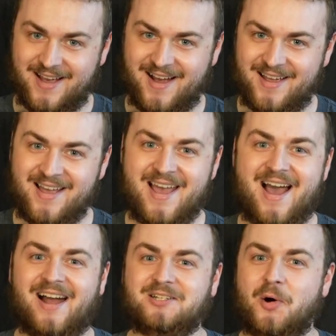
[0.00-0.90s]
guy.
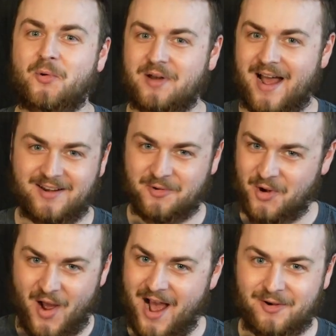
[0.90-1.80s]
I don't
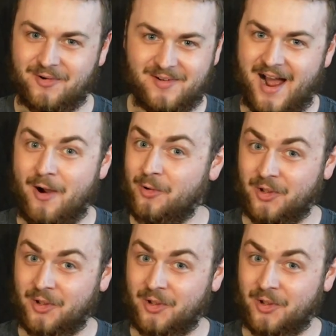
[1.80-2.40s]
know how